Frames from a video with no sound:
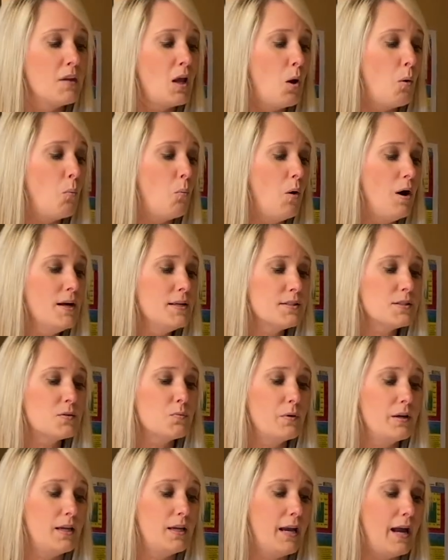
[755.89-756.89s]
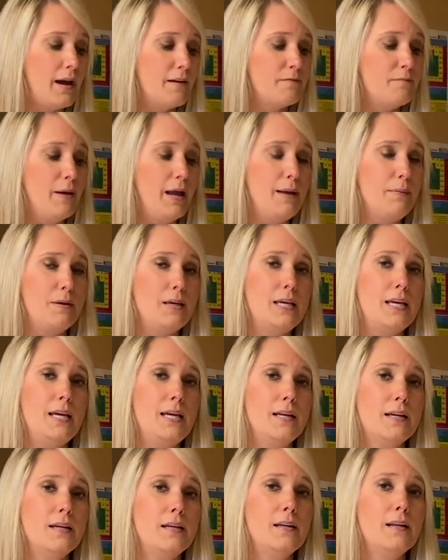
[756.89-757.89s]
Once we have baby
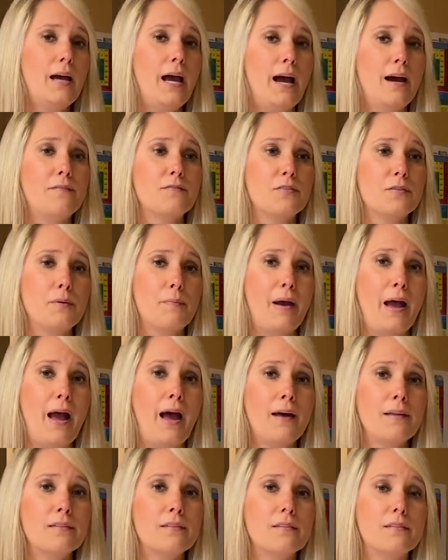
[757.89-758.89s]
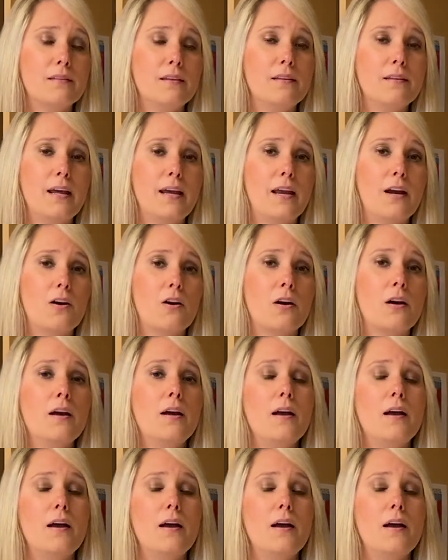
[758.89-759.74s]
heated after the bath, then their